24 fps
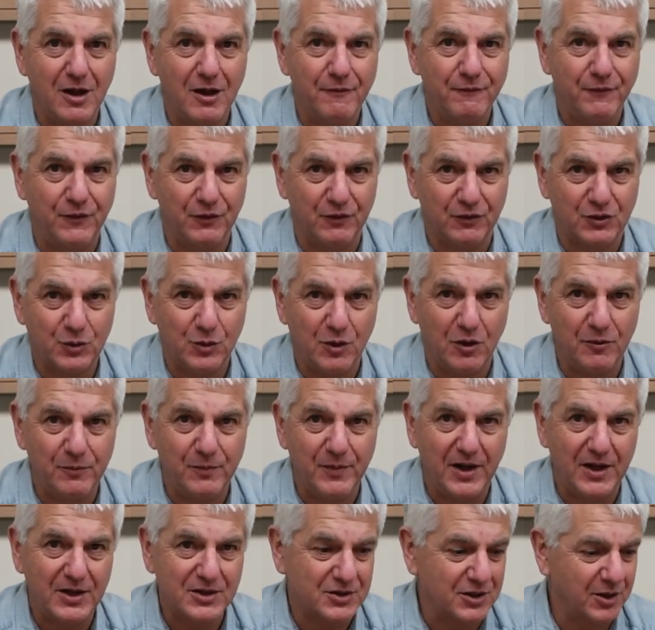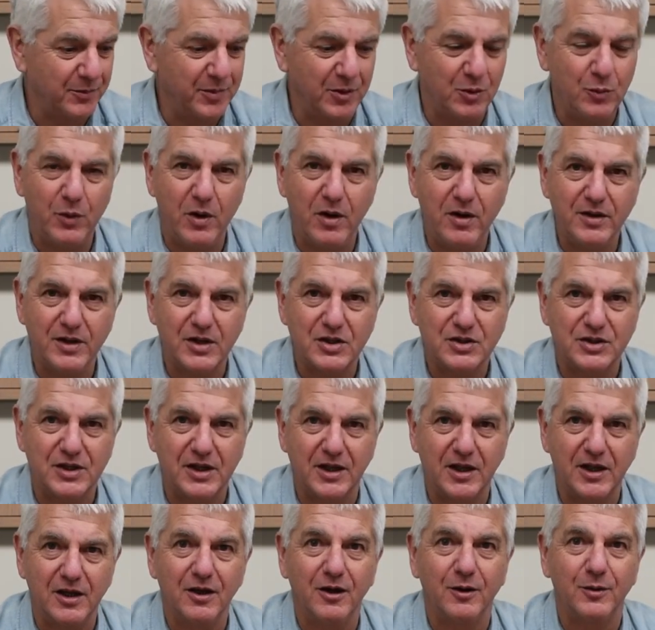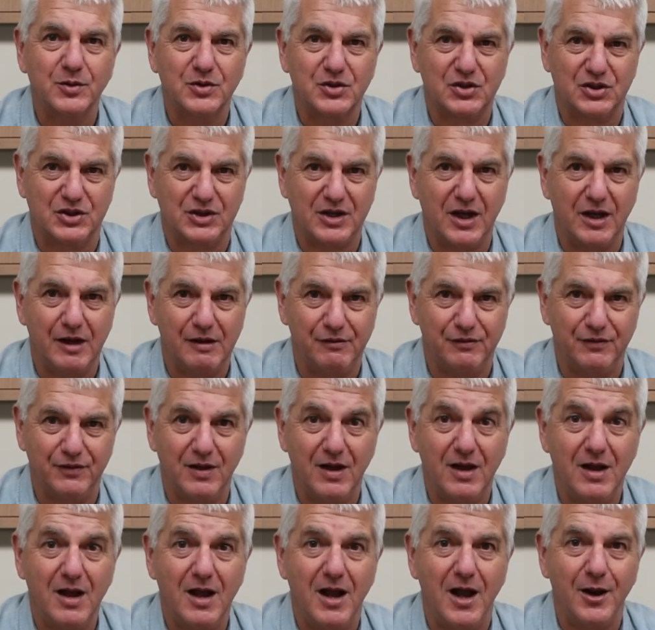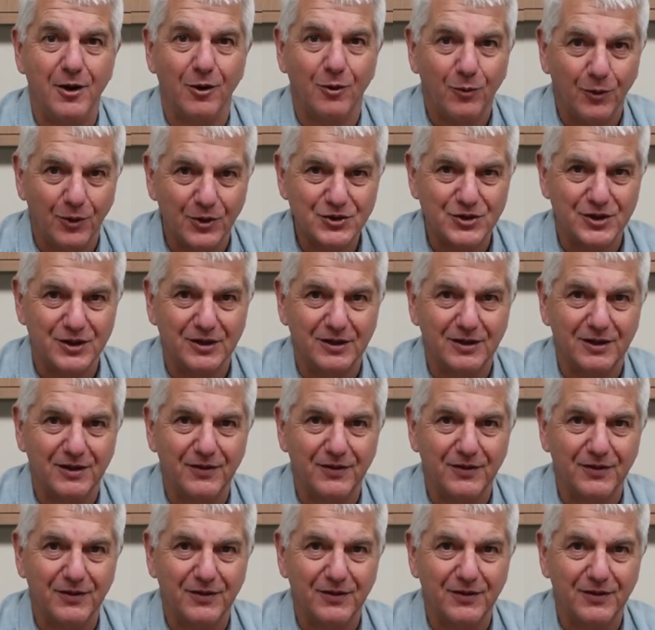for 12 months I've been wearing this thinking I was safe and I wasn't.